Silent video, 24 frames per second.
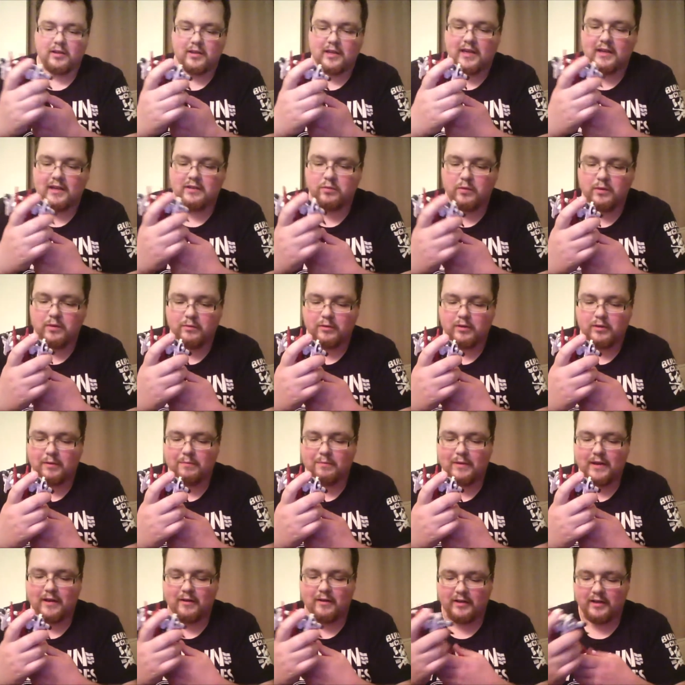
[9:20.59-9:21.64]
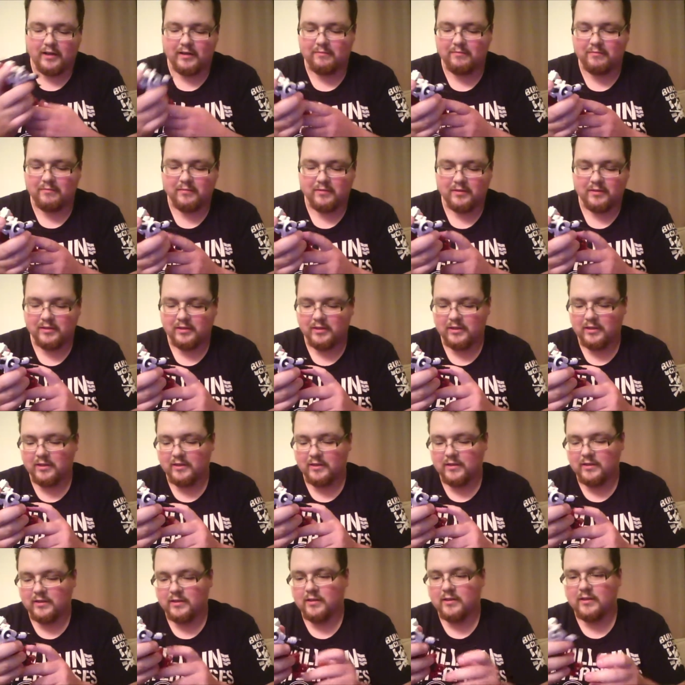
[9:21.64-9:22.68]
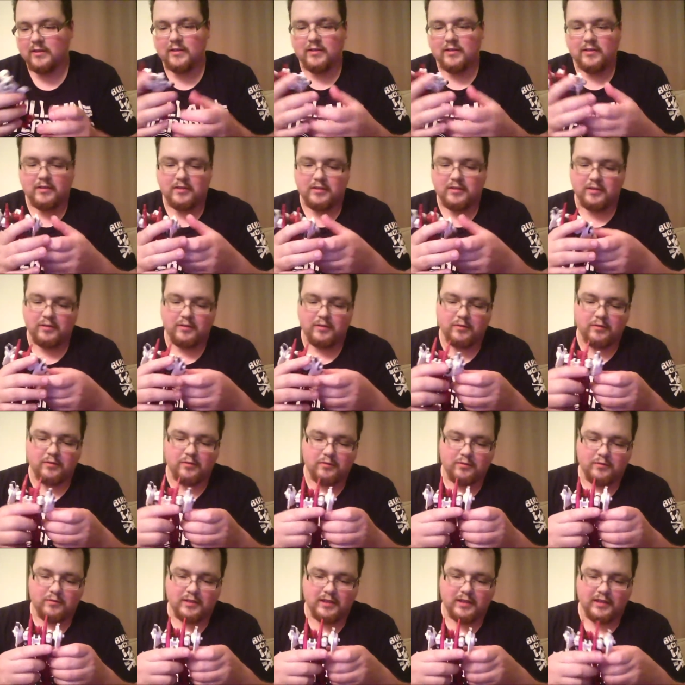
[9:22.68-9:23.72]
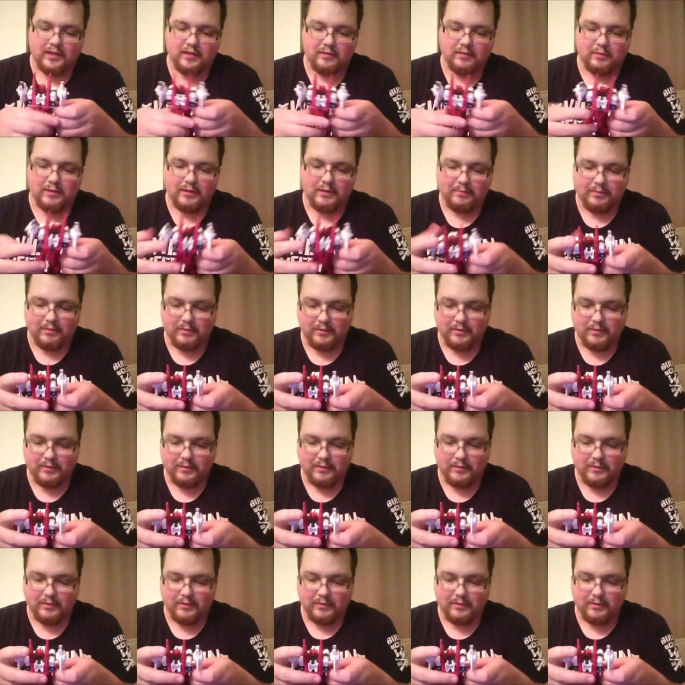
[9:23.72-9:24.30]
that we will compare him to Sideswipe.